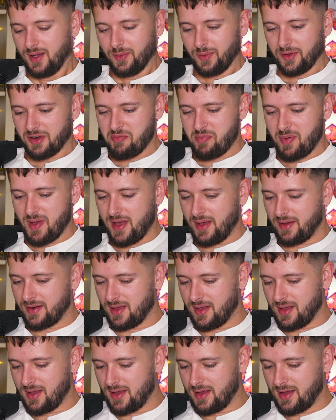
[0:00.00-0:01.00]
What about
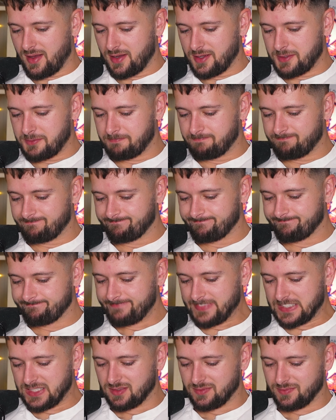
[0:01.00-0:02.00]

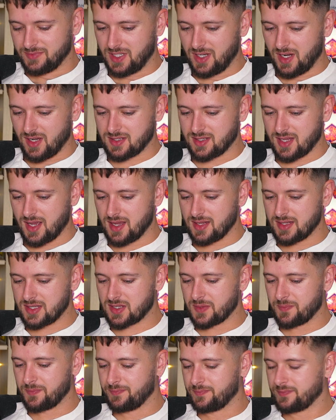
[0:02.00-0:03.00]
United States?